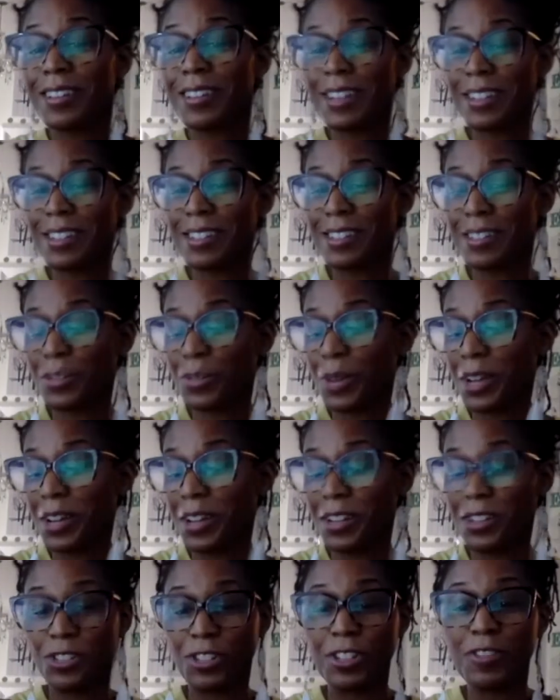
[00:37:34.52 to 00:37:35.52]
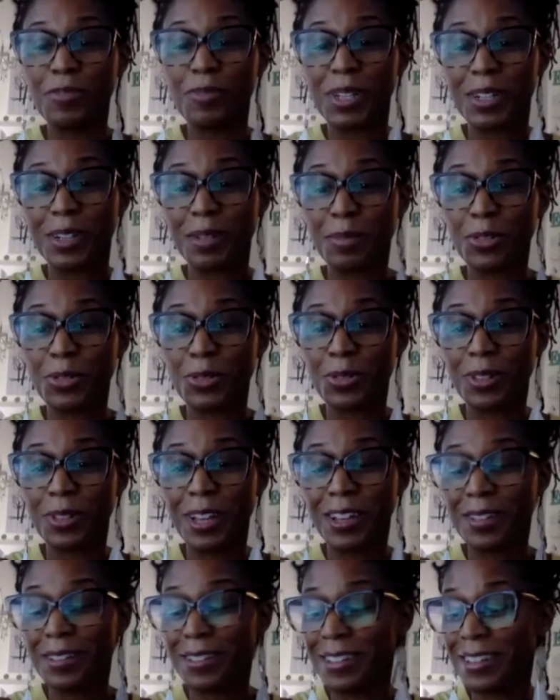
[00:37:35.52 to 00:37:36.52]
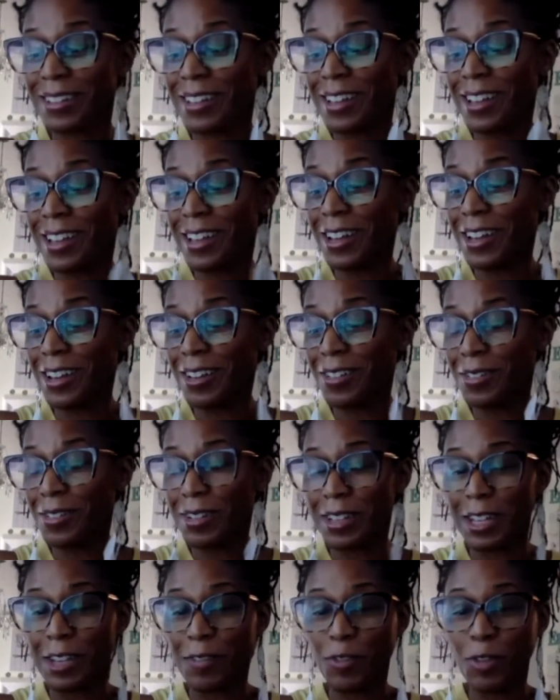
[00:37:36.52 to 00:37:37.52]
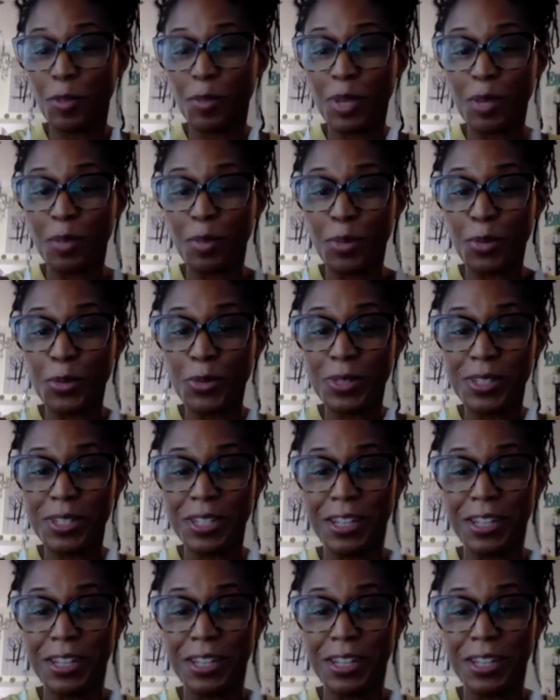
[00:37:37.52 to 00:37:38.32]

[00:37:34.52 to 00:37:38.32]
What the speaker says: That's quite an achievement. I'm sure that gave you a big boost.